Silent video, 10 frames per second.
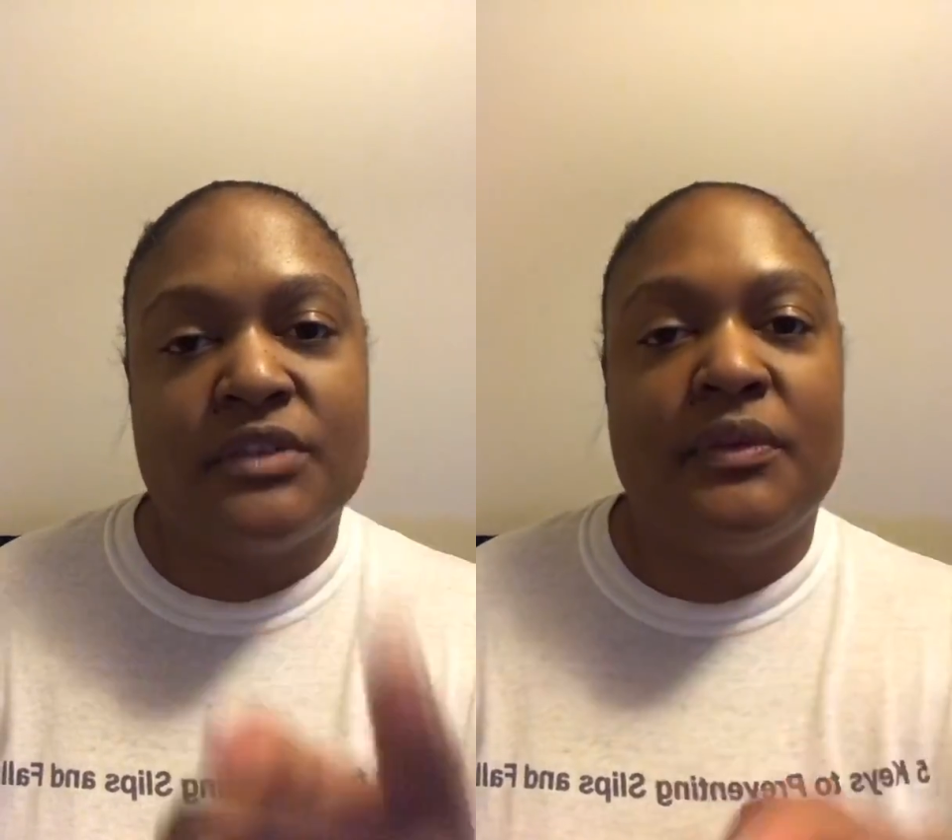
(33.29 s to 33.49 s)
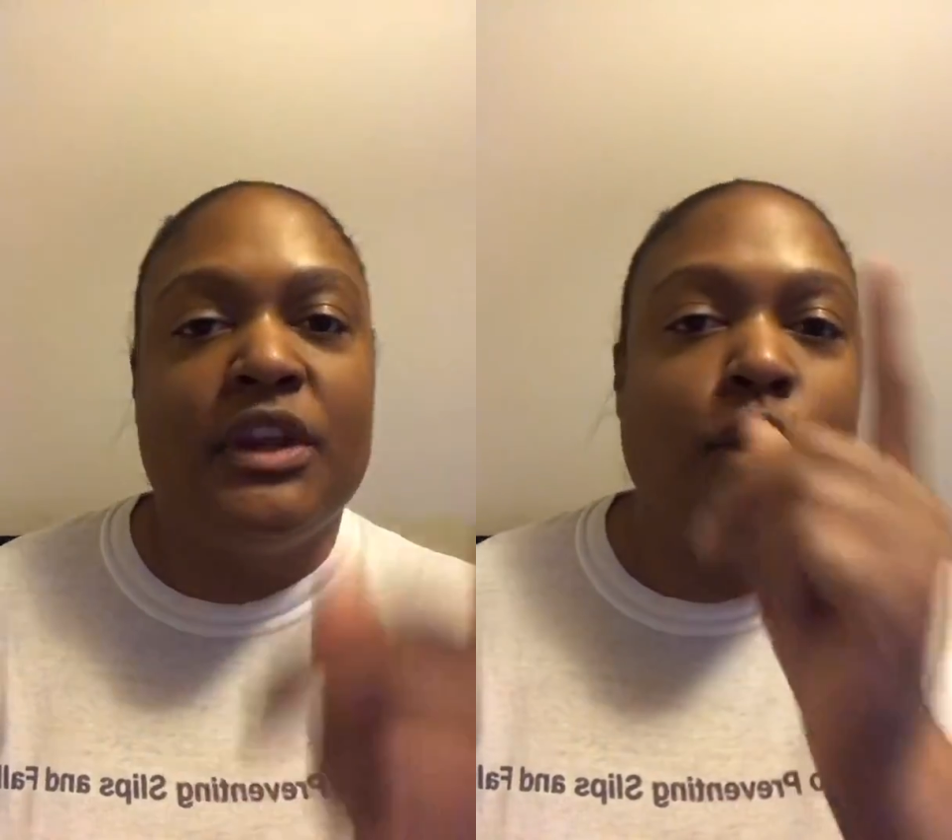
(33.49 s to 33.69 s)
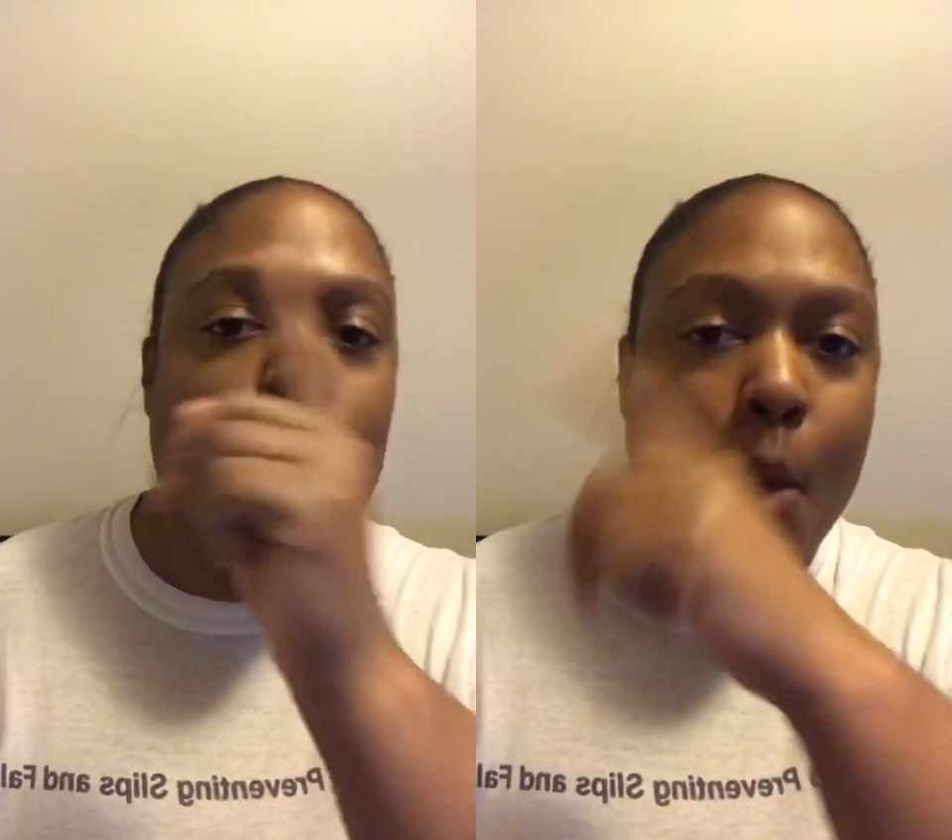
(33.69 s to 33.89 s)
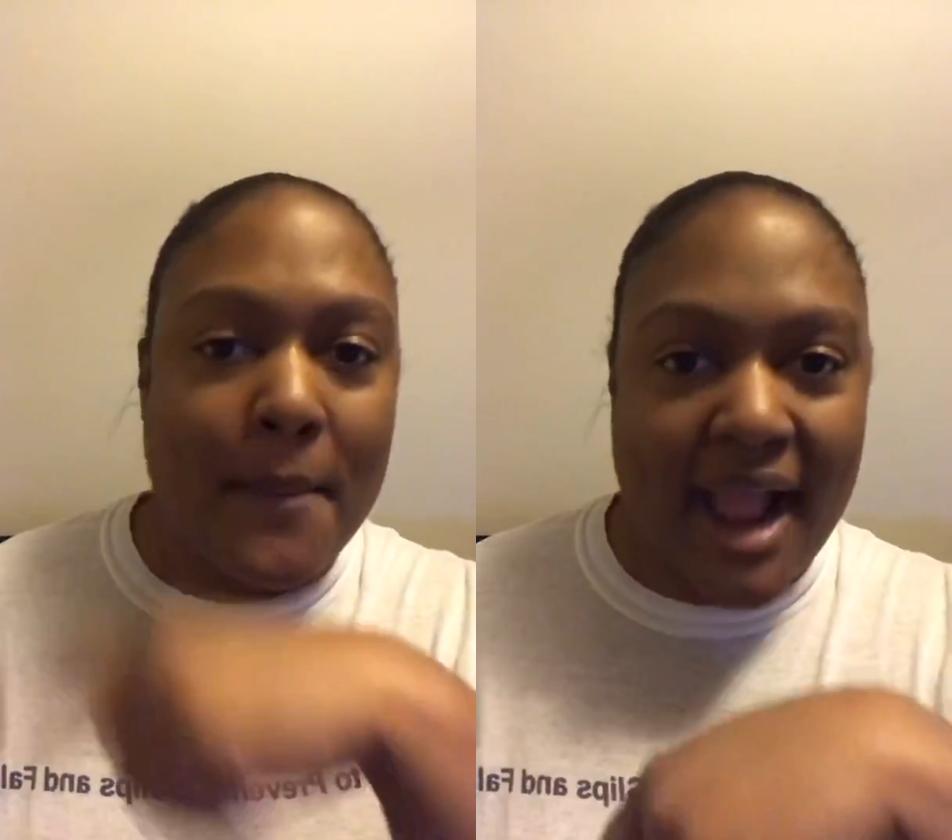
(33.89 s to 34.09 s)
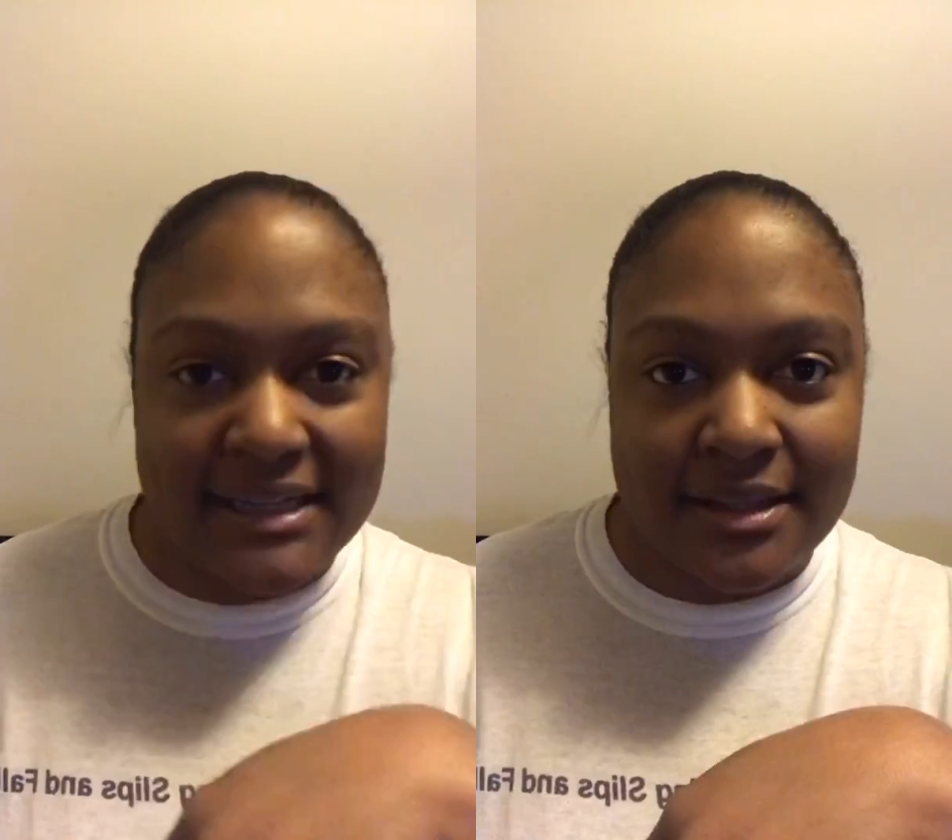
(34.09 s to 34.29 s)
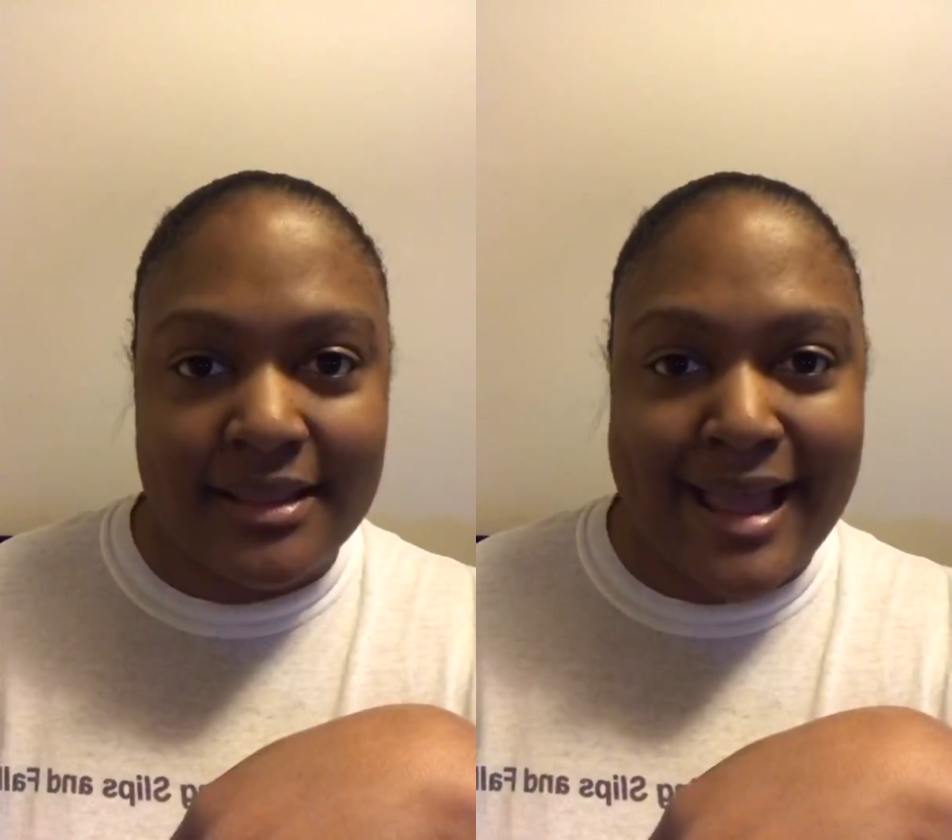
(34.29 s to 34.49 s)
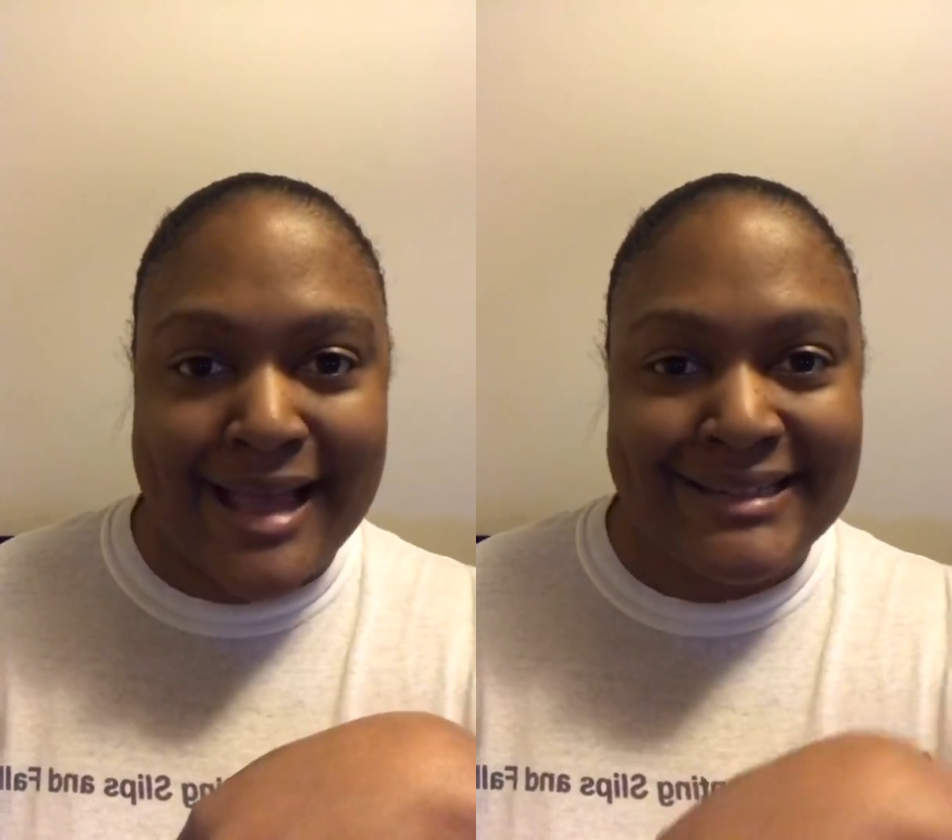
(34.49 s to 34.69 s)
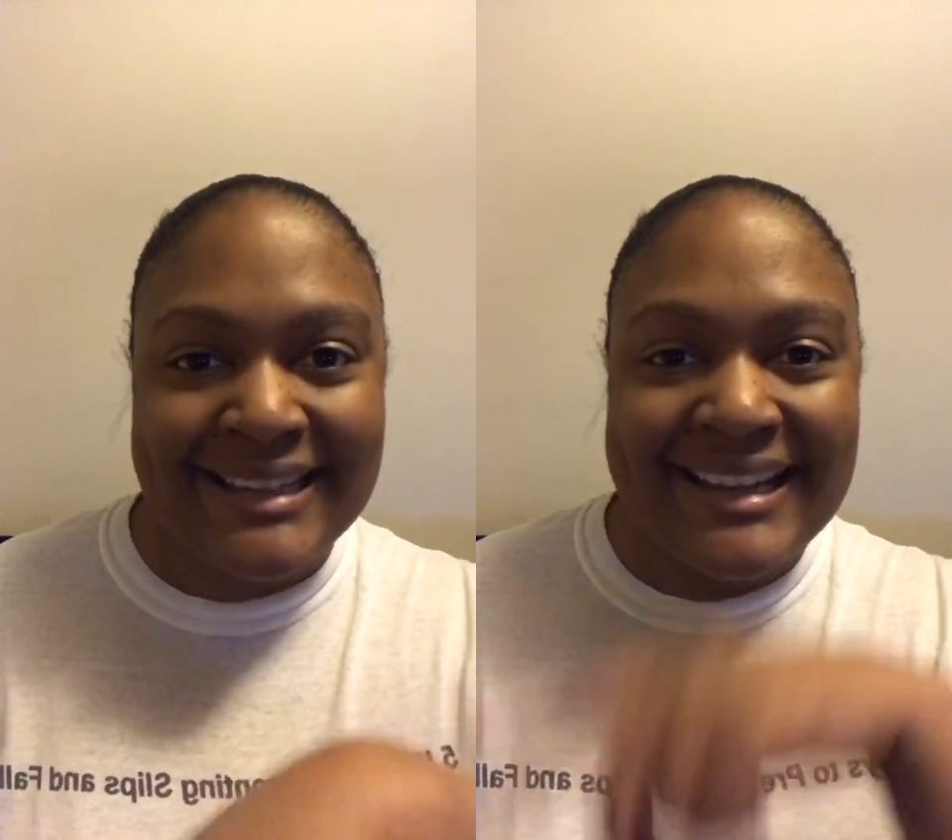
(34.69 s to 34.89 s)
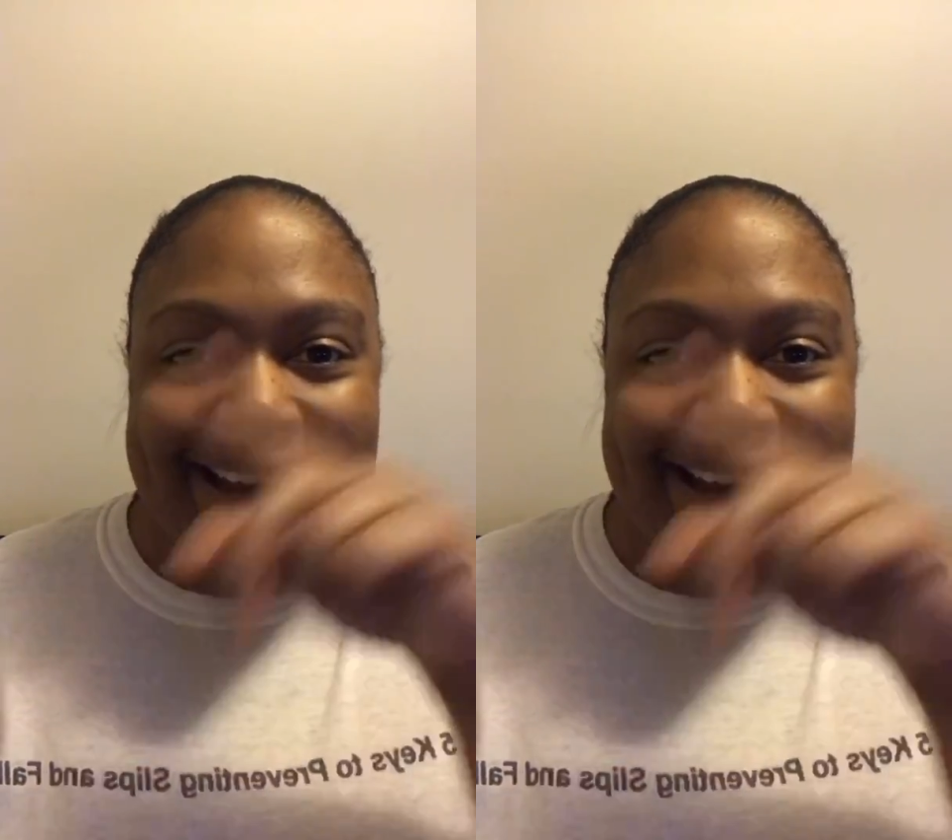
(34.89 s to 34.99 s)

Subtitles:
video, go back to that